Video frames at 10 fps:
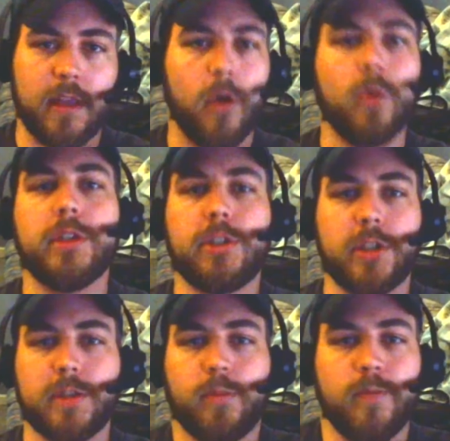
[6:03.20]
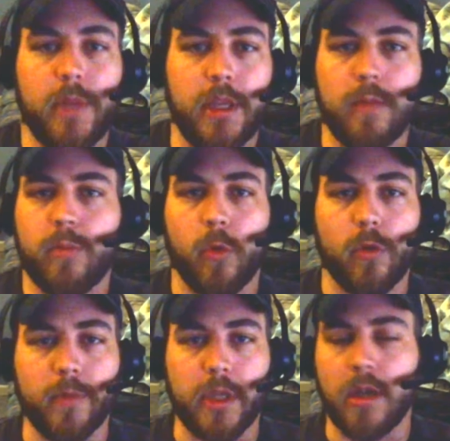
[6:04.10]
oh, it's just me, poor
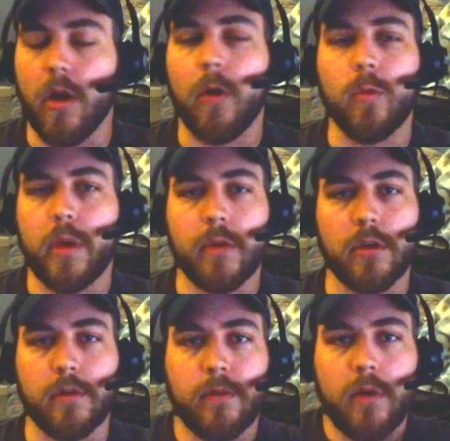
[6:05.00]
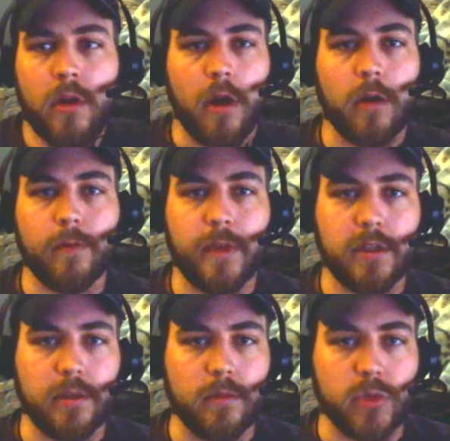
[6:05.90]
me, all women are
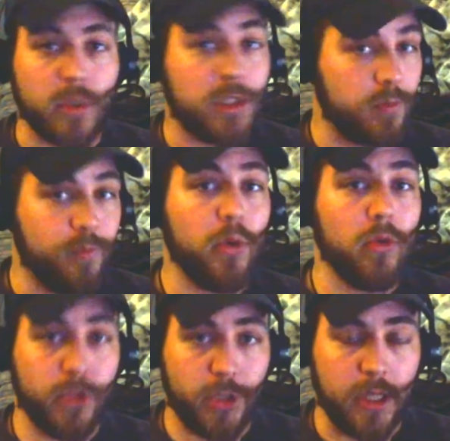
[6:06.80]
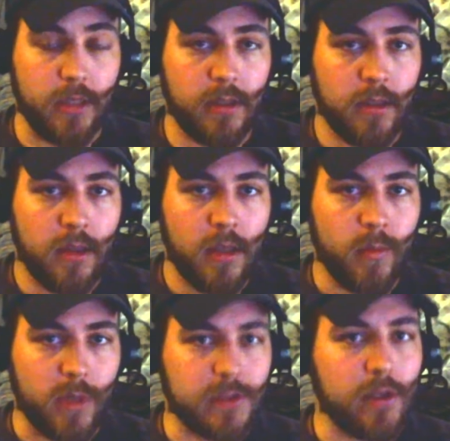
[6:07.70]
victims, which is bullshit,
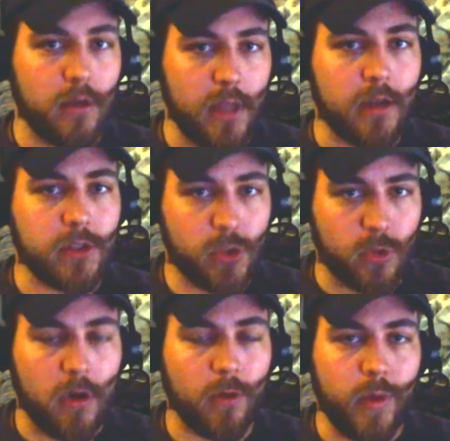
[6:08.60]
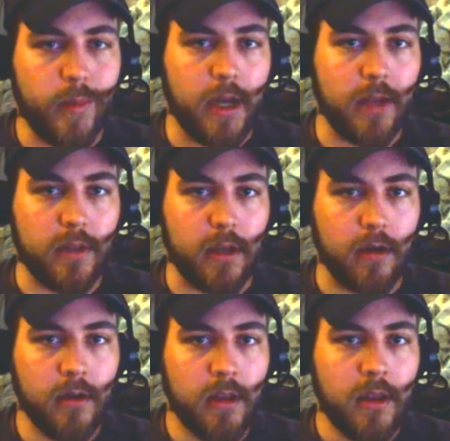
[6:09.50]
because there are a lot of strong women out
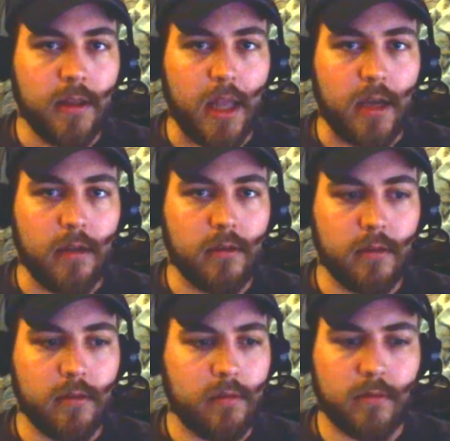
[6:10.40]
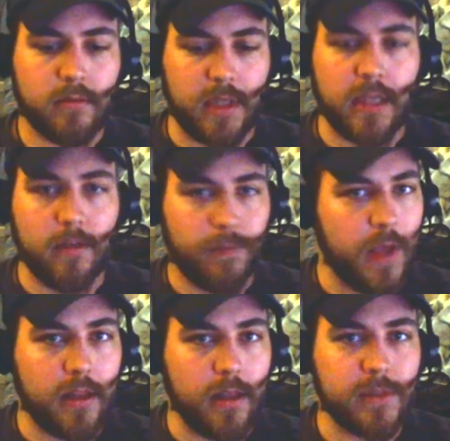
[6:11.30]
there that can
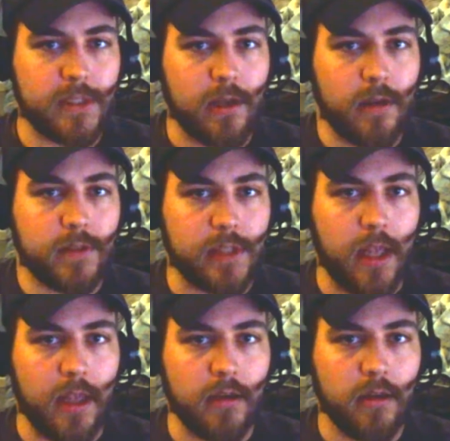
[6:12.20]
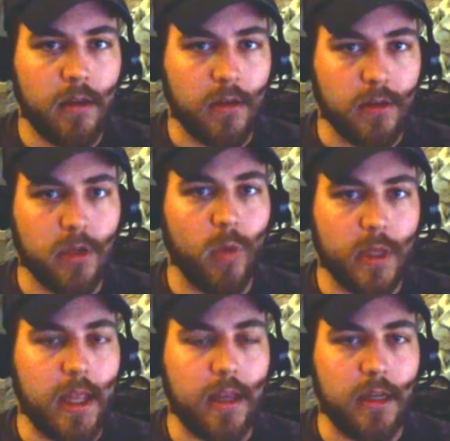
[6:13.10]
defend themselves and do
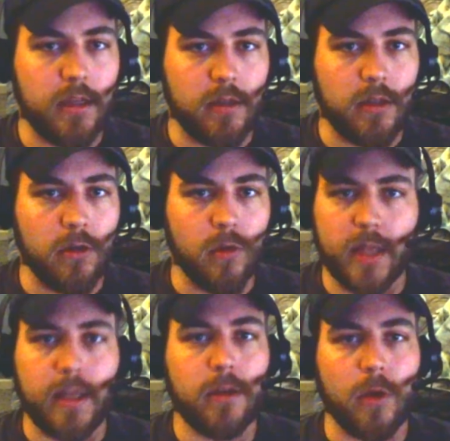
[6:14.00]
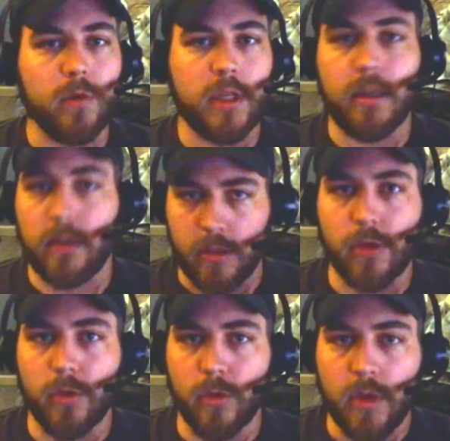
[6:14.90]
what they need to do, and they don't need
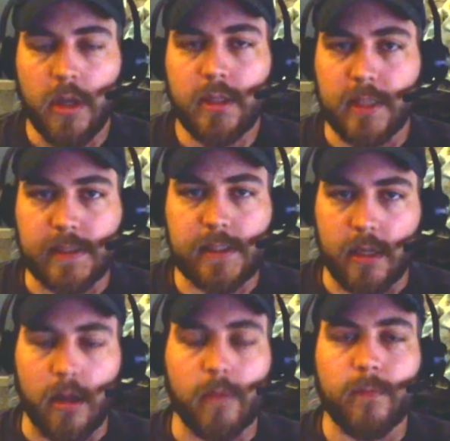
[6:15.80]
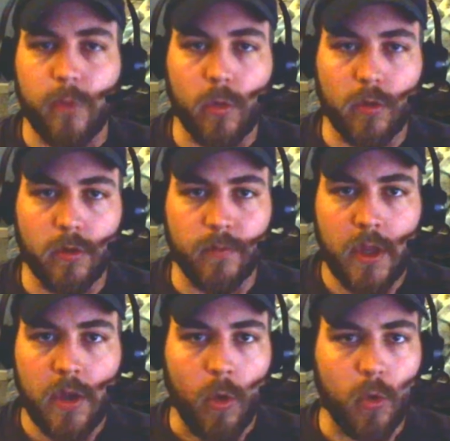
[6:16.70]
you to stick up for them,
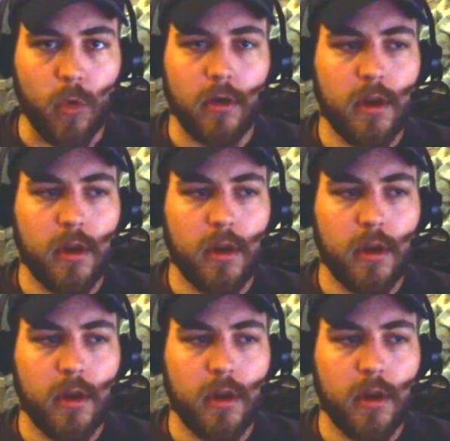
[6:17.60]
or